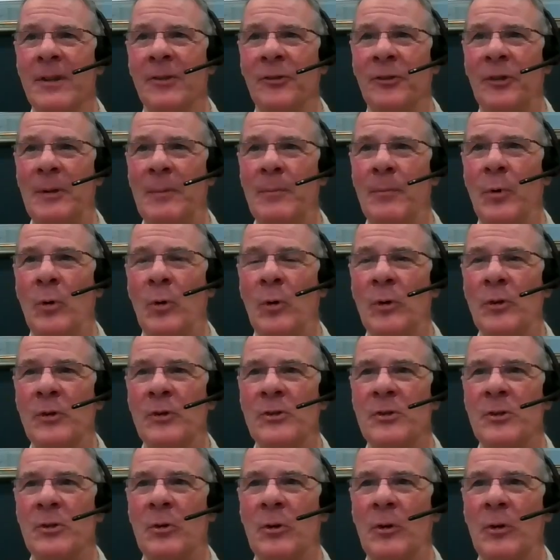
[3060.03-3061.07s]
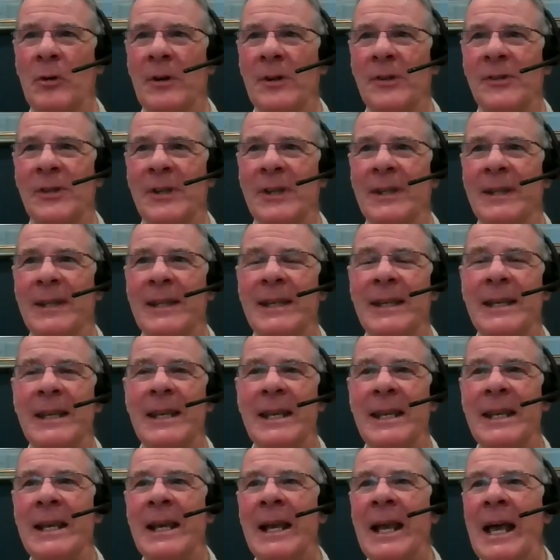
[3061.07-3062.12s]
that's important, or is it
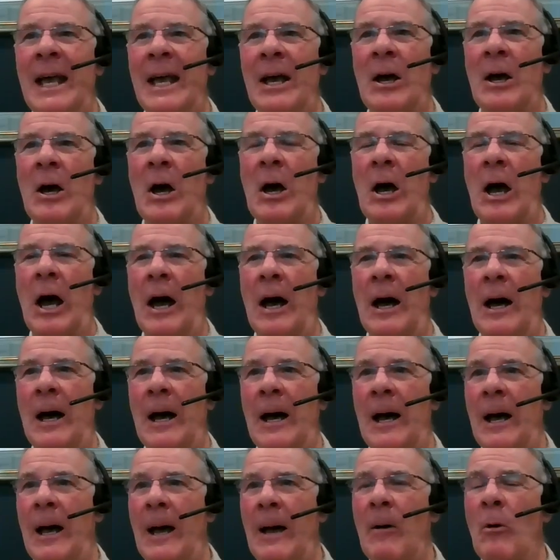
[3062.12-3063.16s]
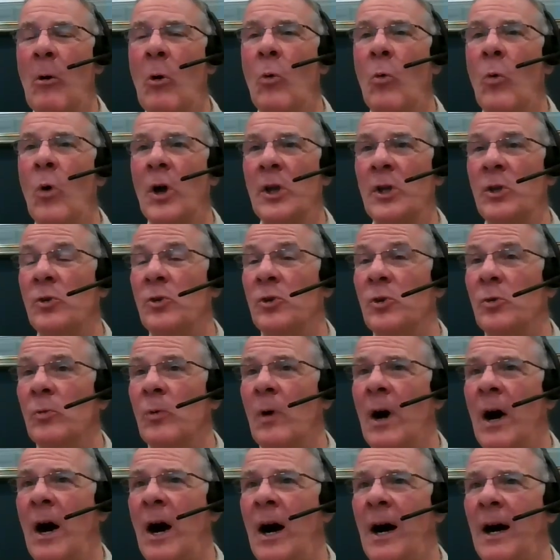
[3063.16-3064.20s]
the or what you do
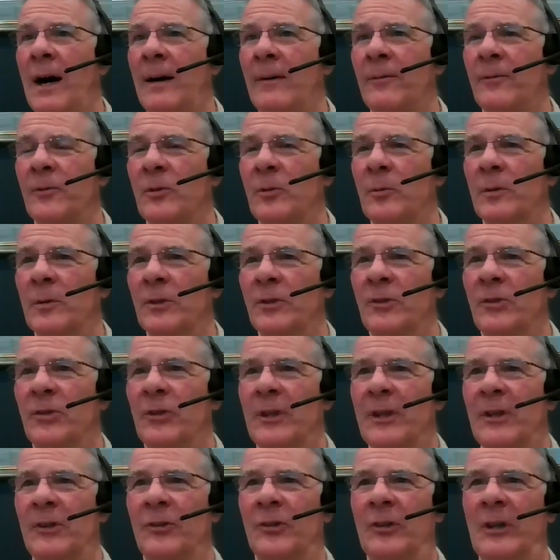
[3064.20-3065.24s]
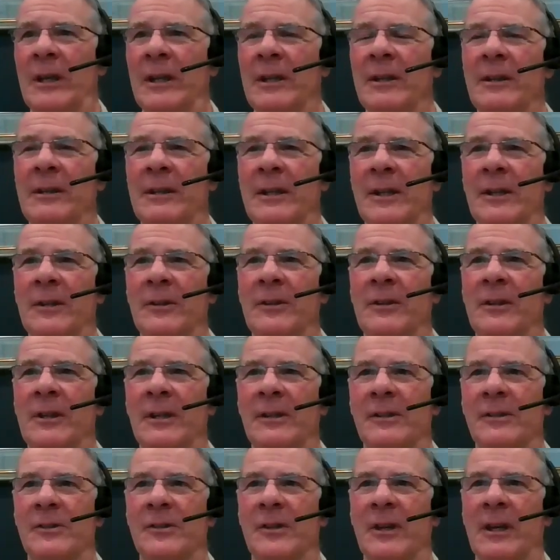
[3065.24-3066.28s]
afterwards
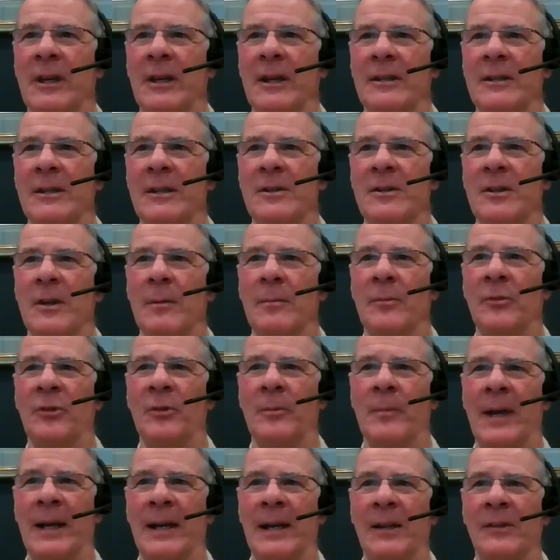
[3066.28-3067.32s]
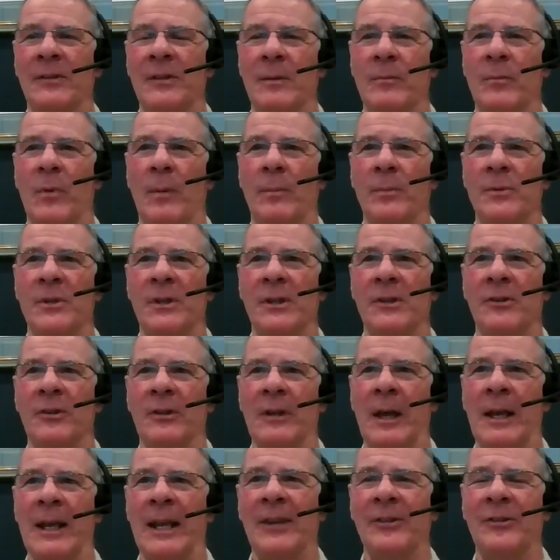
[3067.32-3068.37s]
that determines the magnetic properties?
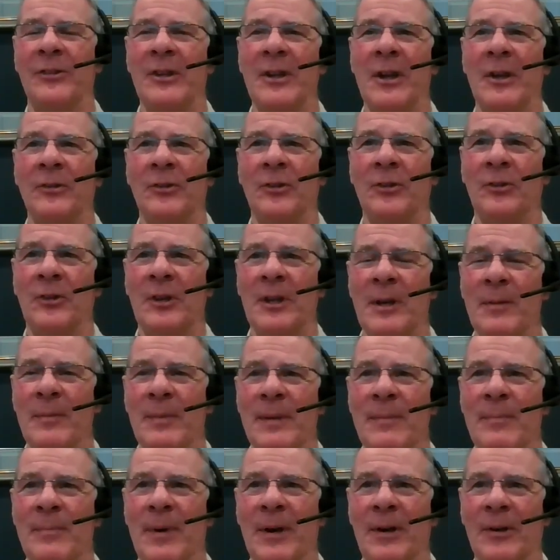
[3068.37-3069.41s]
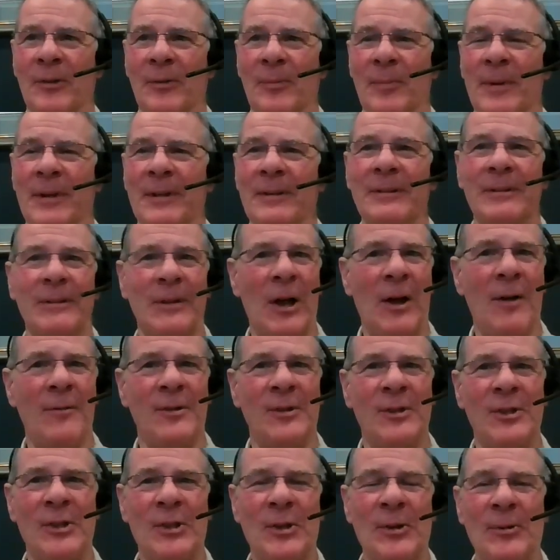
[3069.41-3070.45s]
I guess the answer is going to be both, but
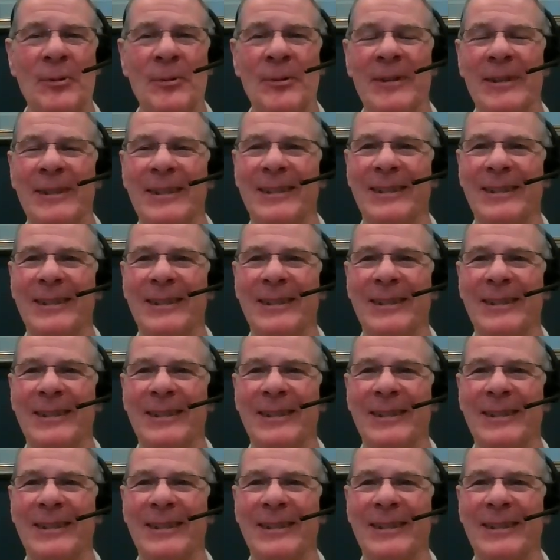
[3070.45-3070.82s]
over to you.